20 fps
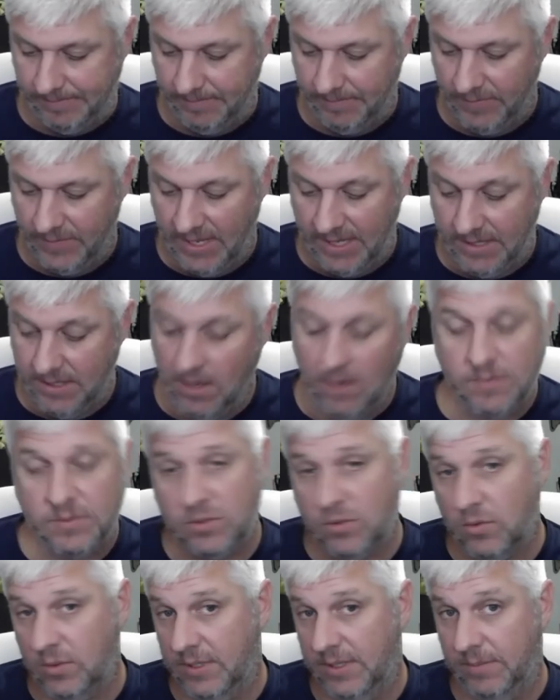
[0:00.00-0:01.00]
And the
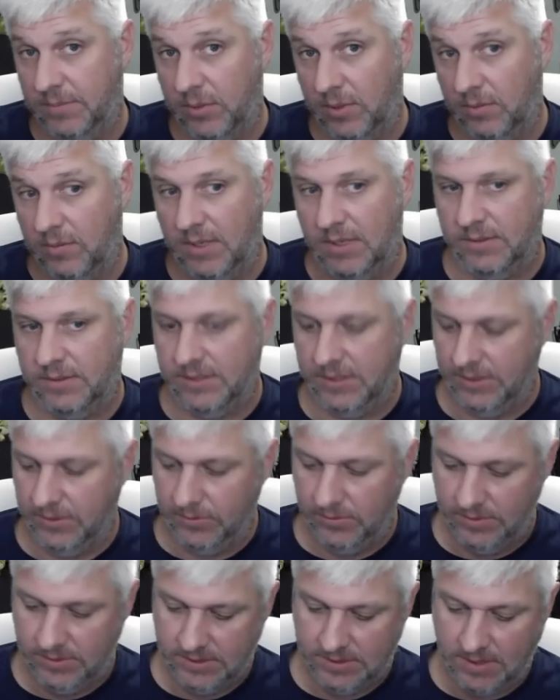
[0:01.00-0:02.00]
Armscore did pretty well
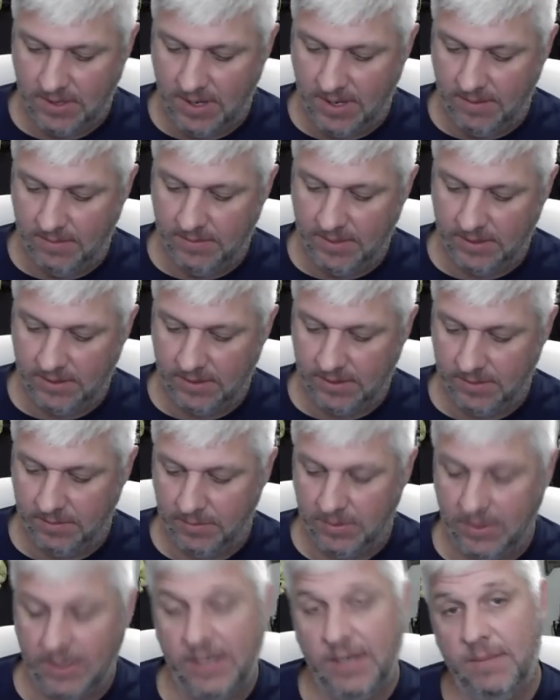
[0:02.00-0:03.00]
too. So I'm not going to
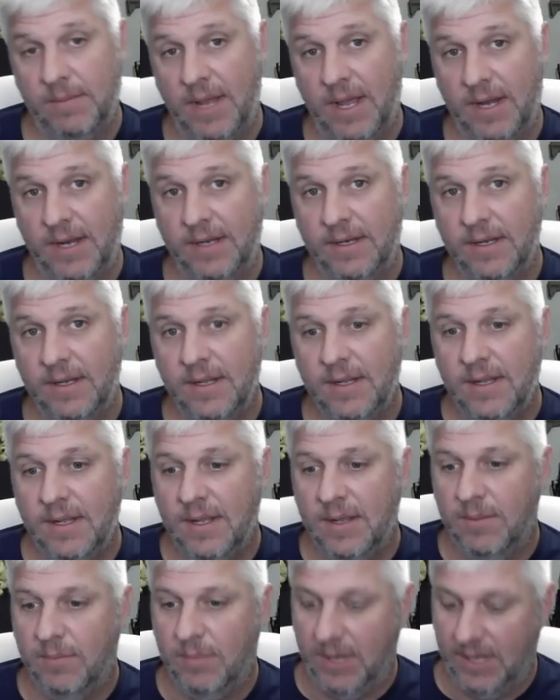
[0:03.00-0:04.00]
complain about it.
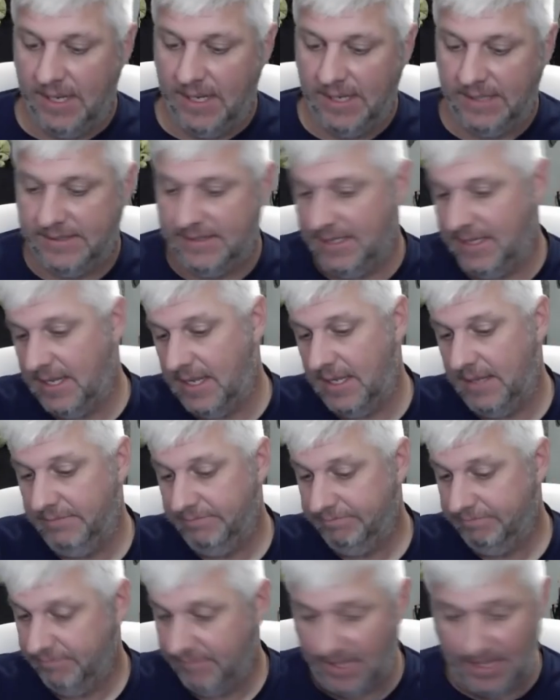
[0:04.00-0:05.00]
But
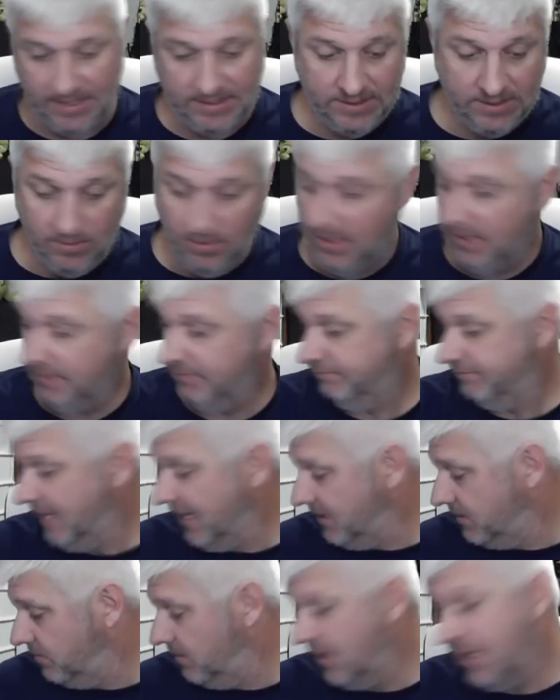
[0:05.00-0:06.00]
I tell you what,
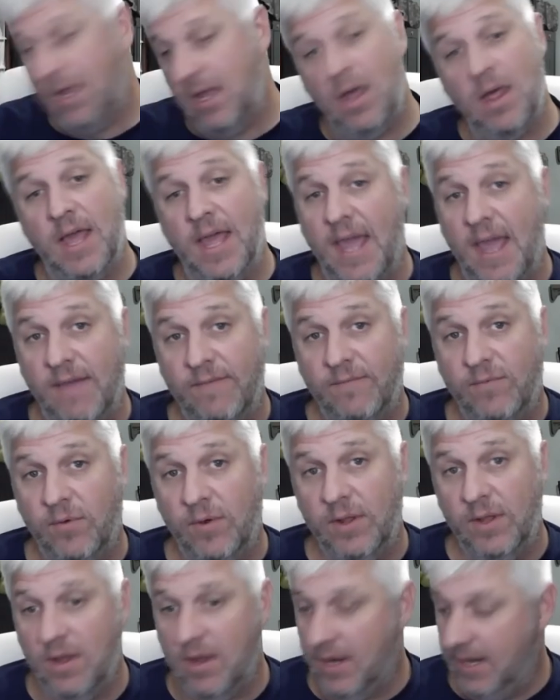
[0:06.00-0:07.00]
that's really all I have
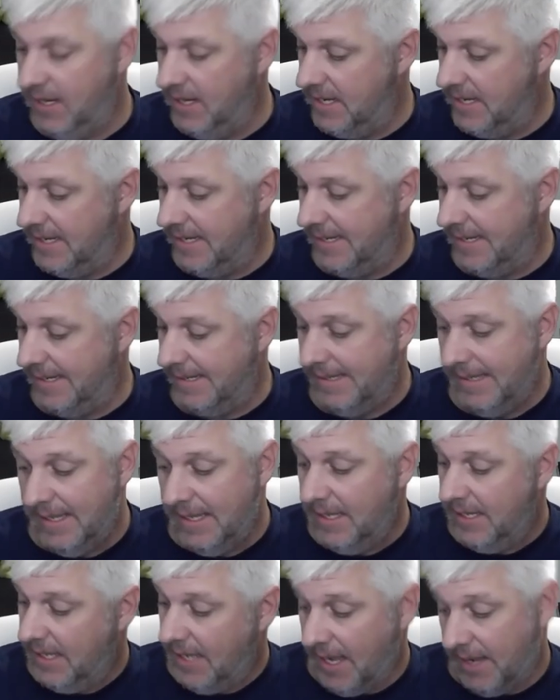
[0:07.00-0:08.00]
for you on it.
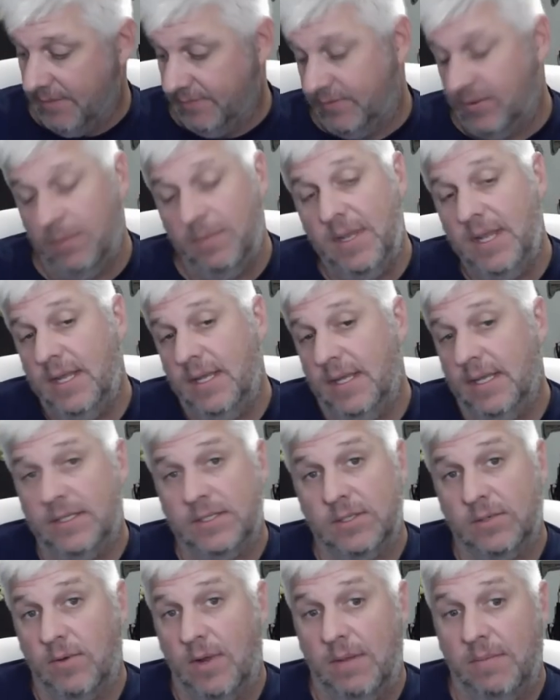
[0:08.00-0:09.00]
Yeah, to me,
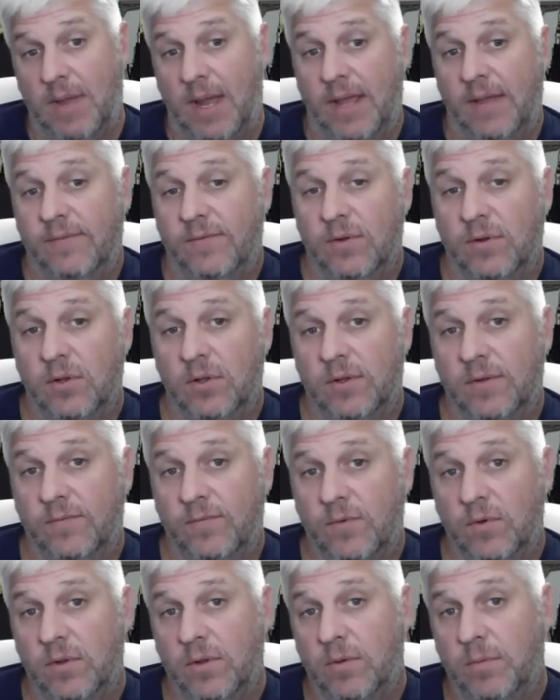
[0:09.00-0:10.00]
it's a great buy. If you're looking
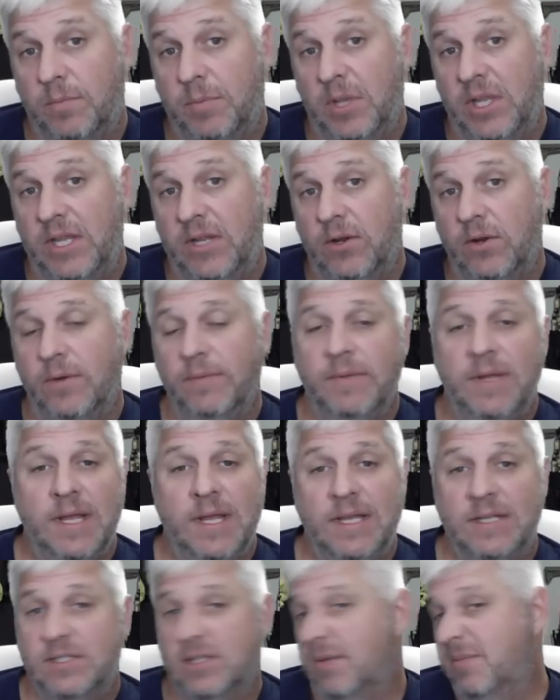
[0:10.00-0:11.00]
for a little plinker,
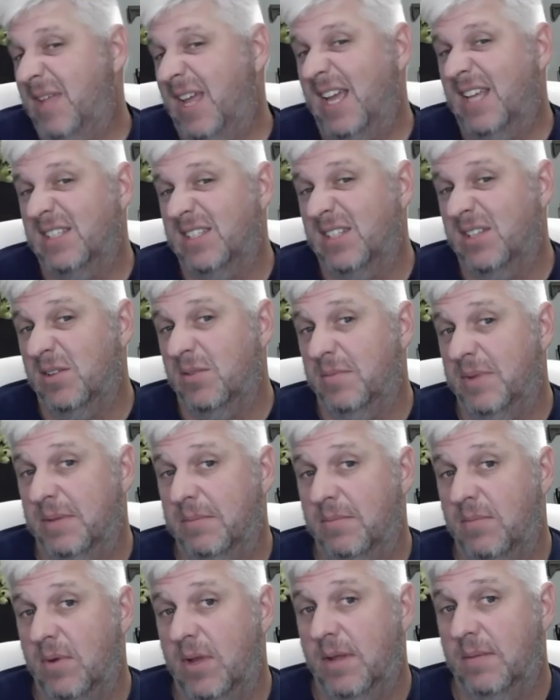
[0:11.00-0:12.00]
something that has a little
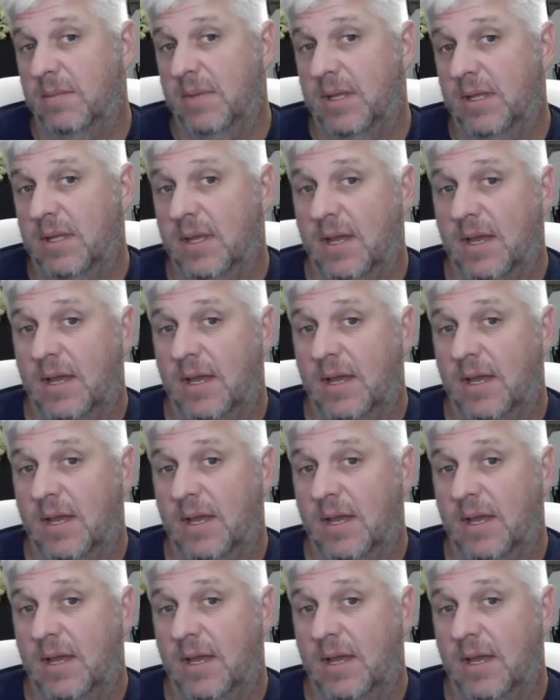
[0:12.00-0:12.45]
bit maybe,